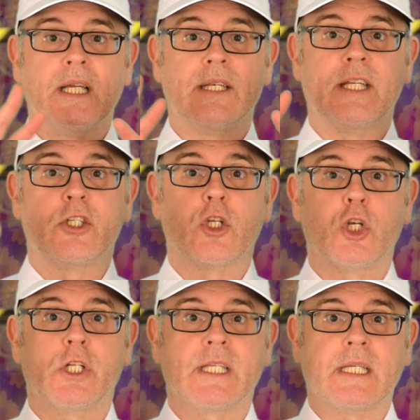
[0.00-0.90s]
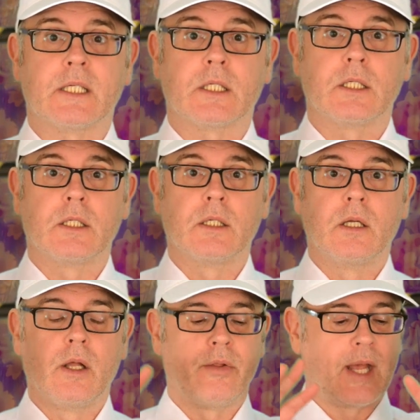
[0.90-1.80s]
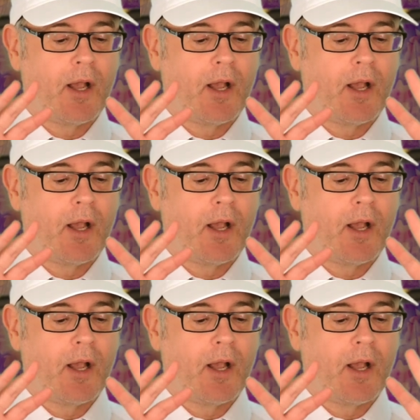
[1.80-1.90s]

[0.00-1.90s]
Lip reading: deserted. They